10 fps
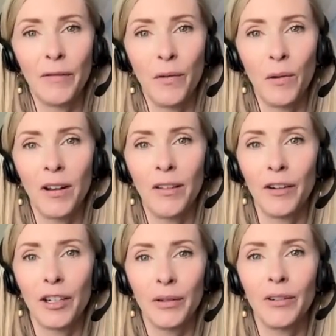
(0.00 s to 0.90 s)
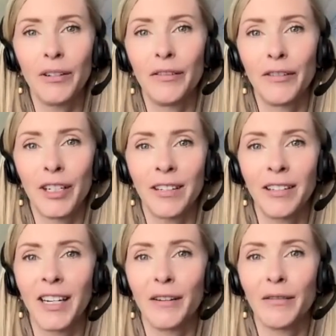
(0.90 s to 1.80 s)
for the virtual
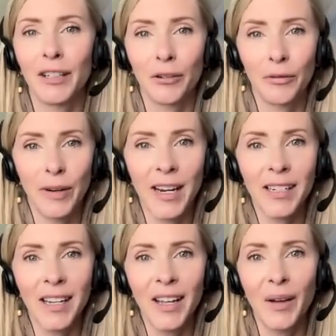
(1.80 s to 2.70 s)
fertility retreat,